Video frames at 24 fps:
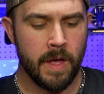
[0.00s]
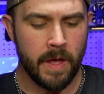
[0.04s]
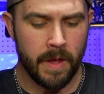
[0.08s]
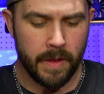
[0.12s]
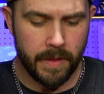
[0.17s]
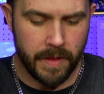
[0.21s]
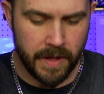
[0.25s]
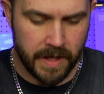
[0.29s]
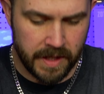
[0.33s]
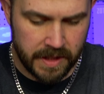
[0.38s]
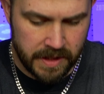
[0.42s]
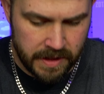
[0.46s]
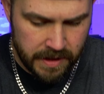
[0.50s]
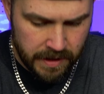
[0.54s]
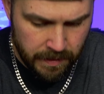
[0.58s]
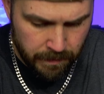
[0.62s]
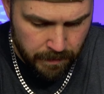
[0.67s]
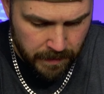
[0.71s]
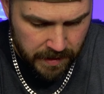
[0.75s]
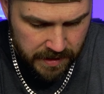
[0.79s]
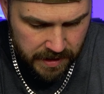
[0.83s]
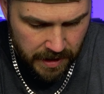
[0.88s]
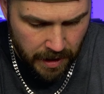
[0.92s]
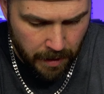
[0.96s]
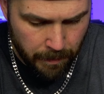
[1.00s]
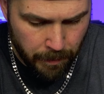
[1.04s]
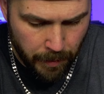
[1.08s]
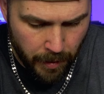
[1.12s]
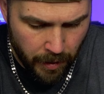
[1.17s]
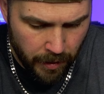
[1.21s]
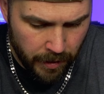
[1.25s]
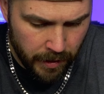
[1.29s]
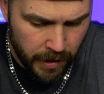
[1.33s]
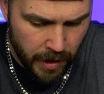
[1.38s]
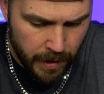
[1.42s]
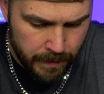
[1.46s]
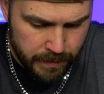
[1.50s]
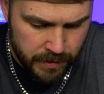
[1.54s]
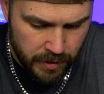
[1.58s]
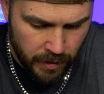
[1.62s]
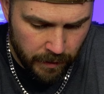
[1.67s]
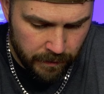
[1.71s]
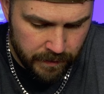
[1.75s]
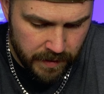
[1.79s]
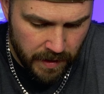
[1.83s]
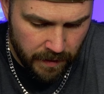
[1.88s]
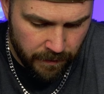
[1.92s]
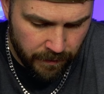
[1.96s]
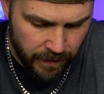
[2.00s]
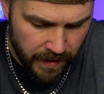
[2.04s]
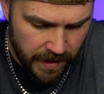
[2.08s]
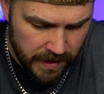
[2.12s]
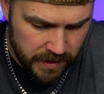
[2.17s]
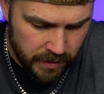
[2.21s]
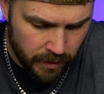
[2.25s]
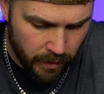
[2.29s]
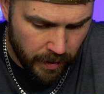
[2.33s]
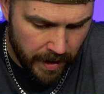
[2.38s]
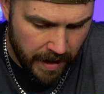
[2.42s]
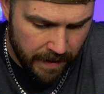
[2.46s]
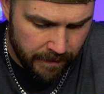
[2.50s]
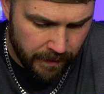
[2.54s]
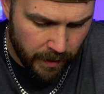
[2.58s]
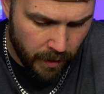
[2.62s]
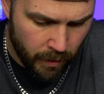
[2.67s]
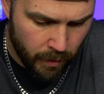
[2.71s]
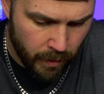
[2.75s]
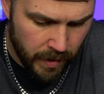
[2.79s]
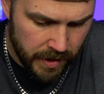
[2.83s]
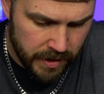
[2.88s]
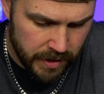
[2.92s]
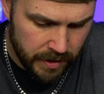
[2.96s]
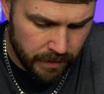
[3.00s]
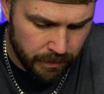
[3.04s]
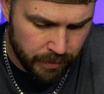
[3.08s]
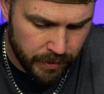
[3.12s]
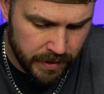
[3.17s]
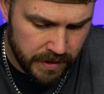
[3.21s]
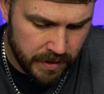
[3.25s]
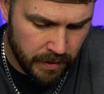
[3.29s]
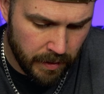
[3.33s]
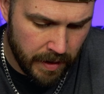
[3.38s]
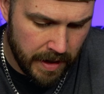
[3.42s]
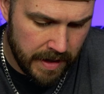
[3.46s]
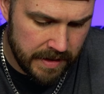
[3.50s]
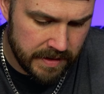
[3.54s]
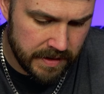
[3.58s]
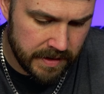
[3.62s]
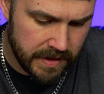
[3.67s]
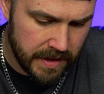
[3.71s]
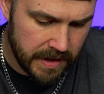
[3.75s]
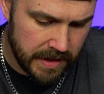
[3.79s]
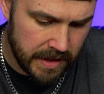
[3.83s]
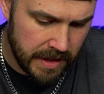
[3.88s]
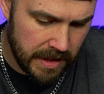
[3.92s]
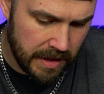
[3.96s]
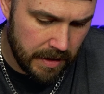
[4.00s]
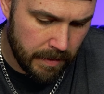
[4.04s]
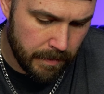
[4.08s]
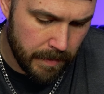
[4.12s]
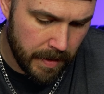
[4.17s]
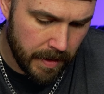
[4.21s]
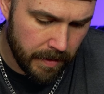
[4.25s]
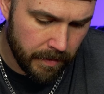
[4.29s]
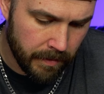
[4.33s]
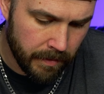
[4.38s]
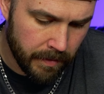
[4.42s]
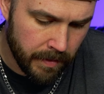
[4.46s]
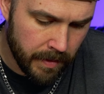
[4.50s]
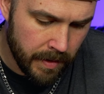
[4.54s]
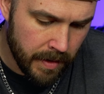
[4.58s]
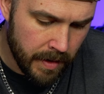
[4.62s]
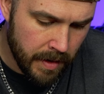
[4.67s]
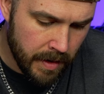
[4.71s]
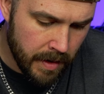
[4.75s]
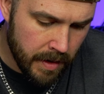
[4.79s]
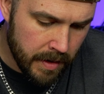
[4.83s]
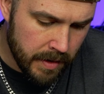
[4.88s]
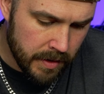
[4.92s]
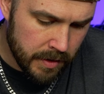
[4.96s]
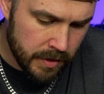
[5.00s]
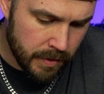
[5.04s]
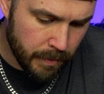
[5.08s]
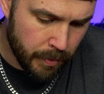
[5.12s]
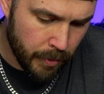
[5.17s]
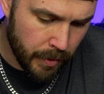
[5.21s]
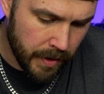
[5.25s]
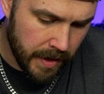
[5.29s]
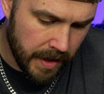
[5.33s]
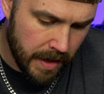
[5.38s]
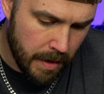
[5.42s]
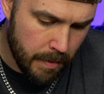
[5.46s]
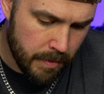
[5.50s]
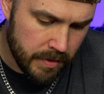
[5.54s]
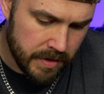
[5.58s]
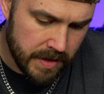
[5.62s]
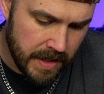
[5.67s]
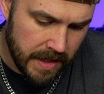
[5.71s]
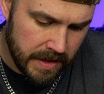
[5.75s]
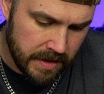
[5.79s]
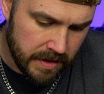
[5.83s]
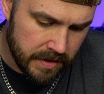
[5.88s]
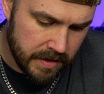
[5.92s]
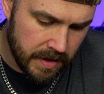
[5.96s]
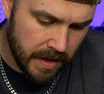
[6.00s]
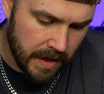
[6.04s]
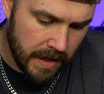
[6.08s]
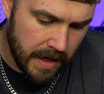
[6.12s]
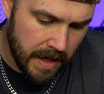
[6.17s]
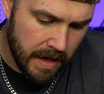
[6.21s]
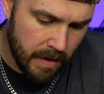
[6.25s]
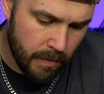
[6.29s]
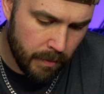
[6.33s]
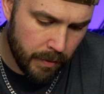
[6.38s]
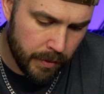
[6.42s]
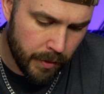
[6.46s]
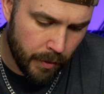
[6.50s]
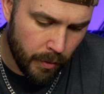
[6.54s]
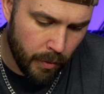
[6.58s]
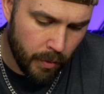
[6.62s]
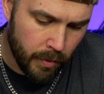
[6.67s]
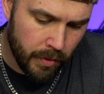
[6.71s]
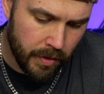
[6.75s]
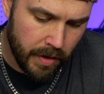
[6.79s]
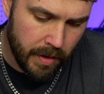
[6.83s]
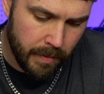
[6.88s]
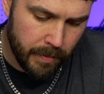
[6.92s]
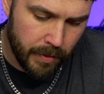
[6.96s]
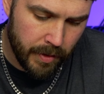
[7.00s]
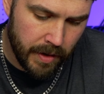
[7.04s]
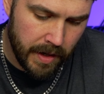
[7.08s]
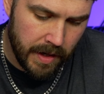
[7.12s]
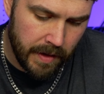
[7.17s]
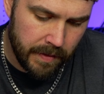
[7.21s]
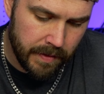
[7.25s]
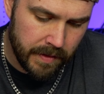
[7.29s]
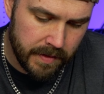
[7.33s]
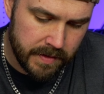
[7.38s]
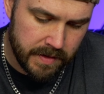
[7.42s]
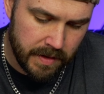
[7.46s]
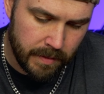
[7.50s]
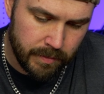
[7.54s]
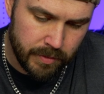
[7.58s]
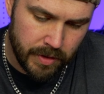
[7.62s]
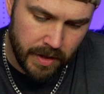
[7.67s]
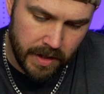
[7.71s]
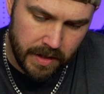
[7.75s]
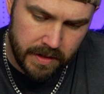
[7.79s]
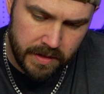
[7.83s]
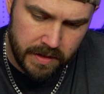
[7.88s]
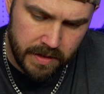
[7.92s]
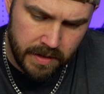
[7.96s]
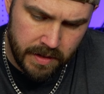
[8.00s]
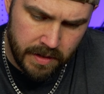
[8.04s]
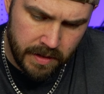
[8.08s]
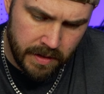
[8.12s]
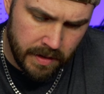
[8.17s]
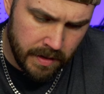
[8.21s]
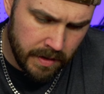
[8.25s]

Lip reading: this missing a part, observe defects, or have a question, please don't hesitate to email support@gamersnexus.net with your order number in the subject.